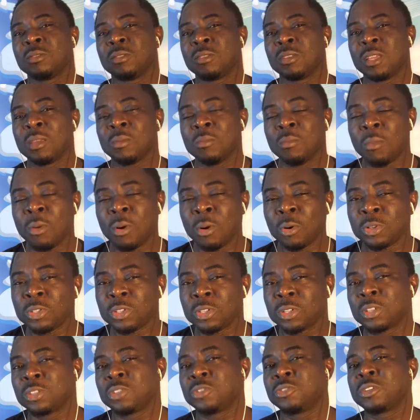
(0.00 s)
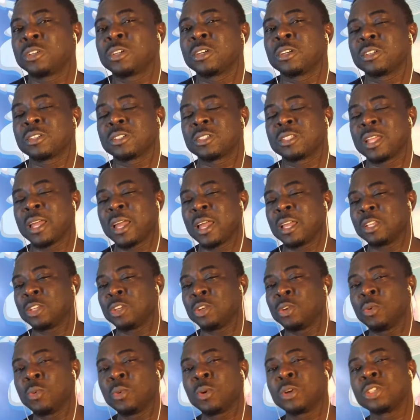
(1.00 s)
emotional triggers that
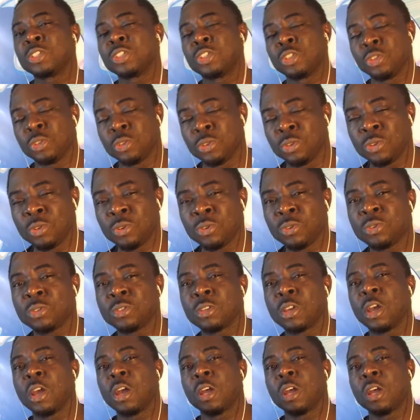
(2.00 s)
you want to use